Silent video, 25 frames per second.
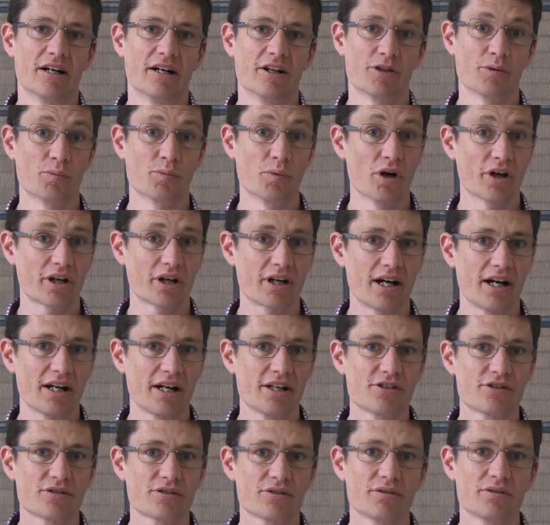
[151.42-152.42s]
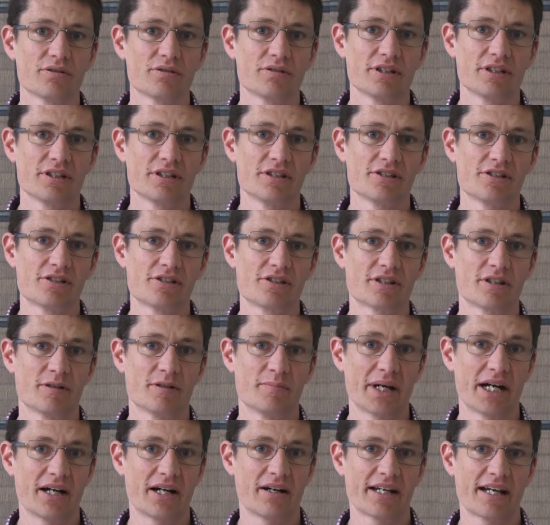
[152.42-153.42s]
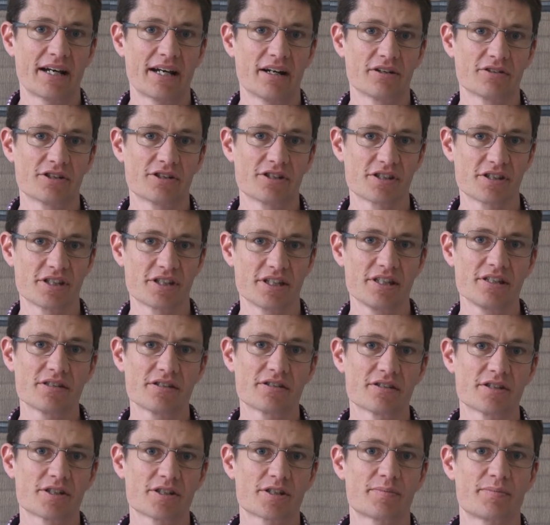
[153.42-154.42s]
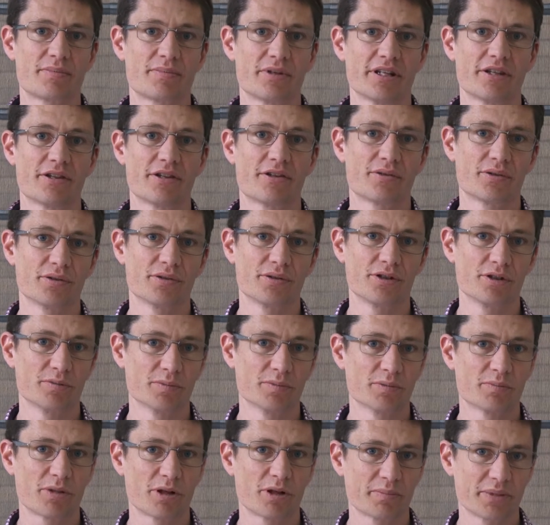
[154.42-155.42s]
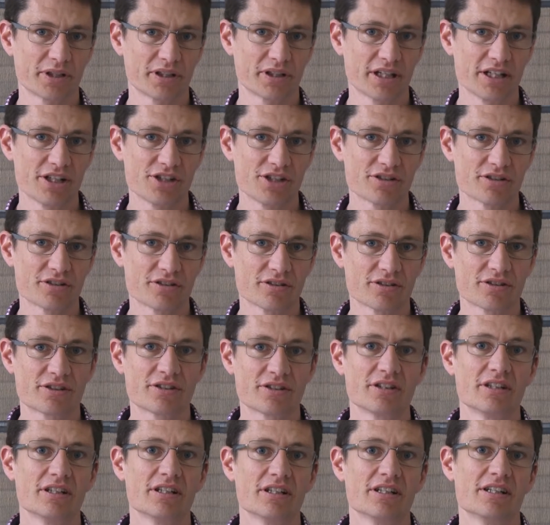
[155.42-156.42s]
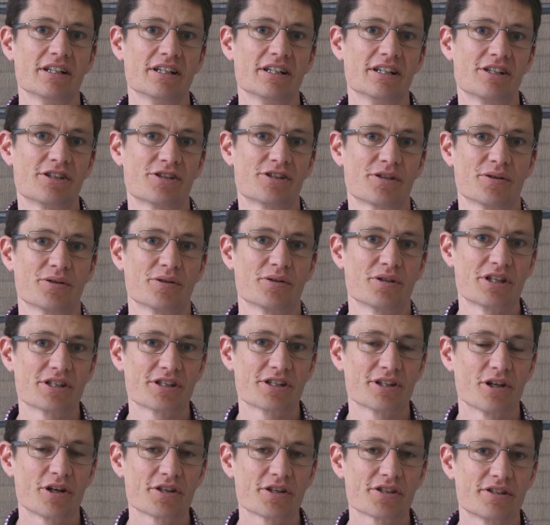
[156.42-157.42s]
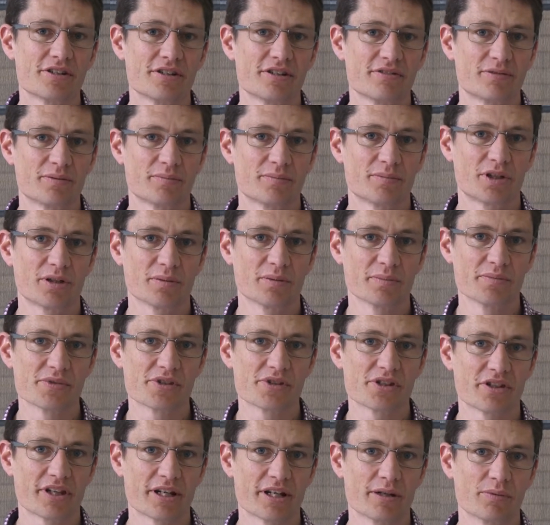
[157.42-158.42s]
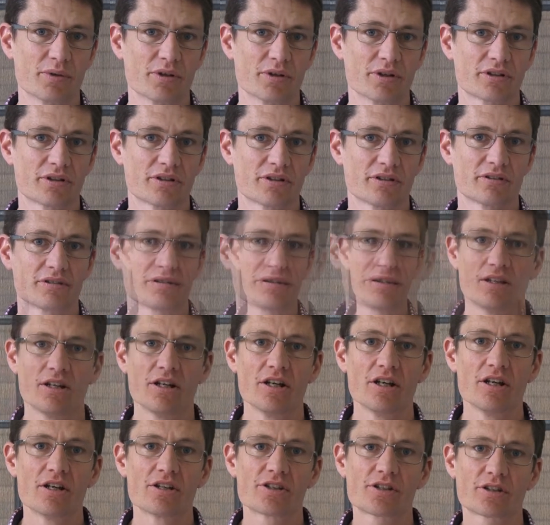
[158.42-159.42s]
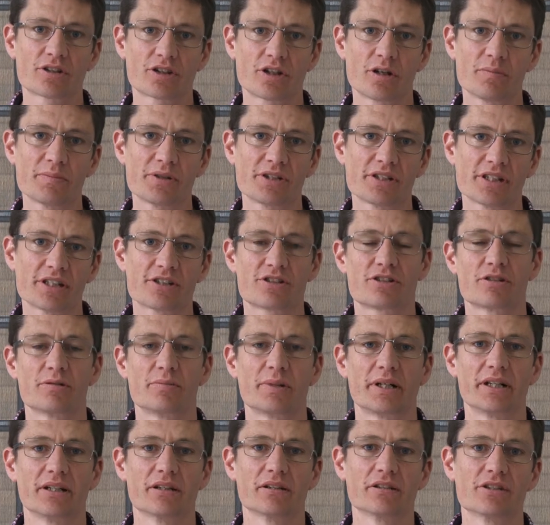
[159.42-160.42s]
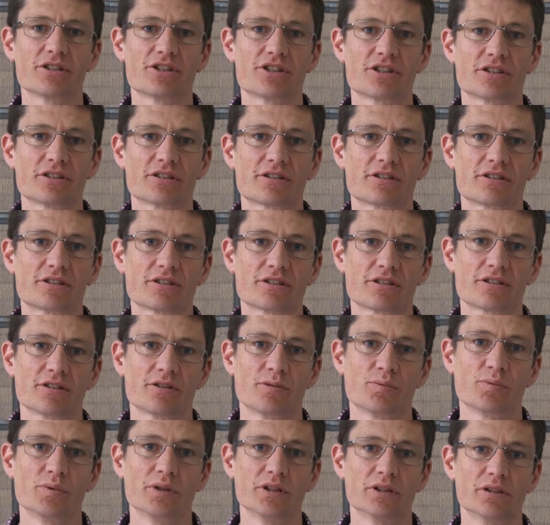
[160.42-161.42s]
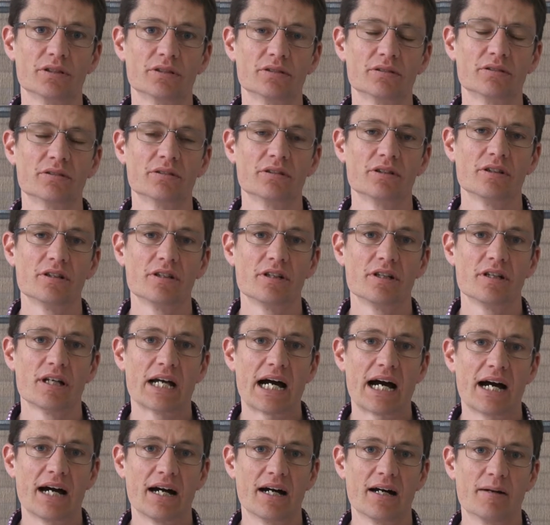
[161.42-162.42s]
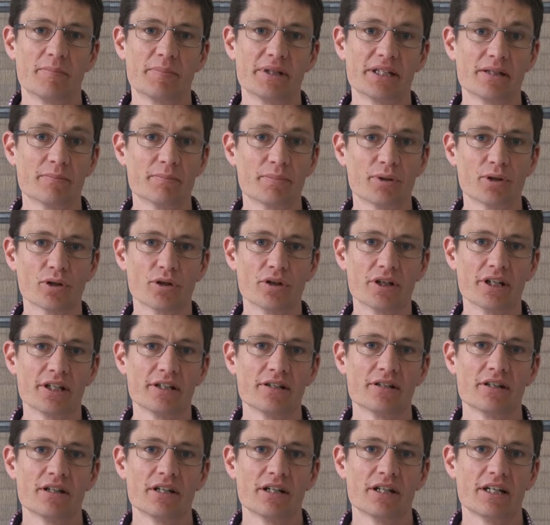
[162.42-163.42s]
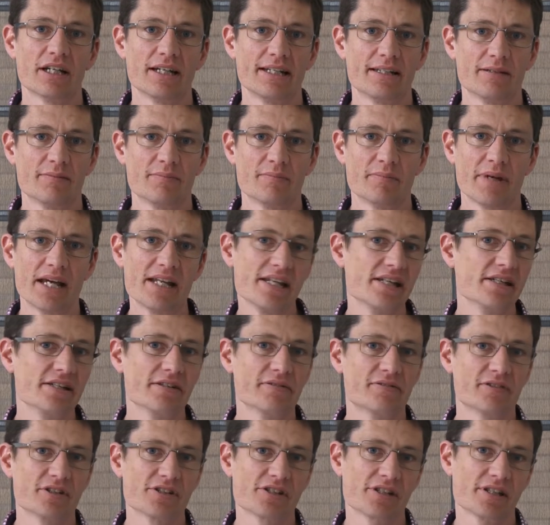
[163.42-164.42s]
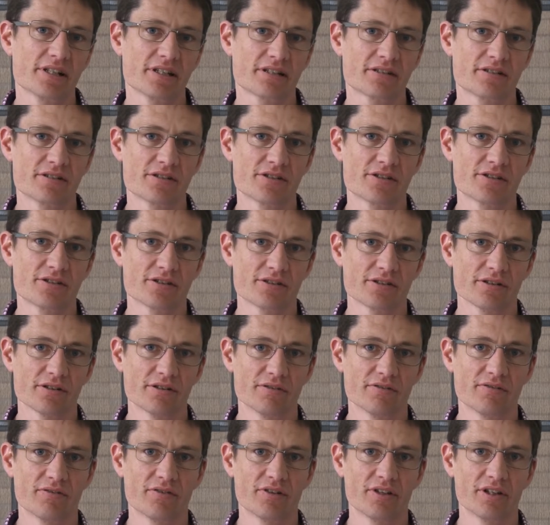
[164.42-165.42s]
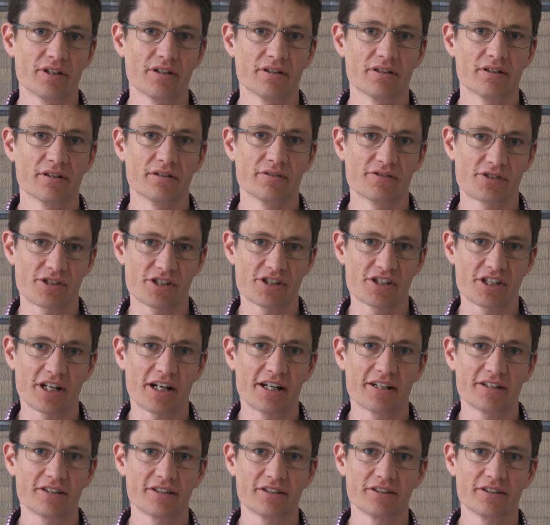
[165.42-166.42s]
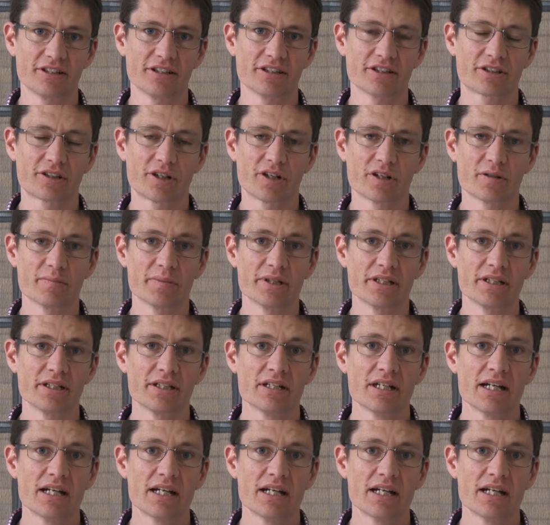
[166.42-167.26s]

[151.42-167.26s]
The work I do is about how diseases spread through human populations. So there's lots of different problems that they work on. So computational biologists will be employed in many different sectors of society and the economy.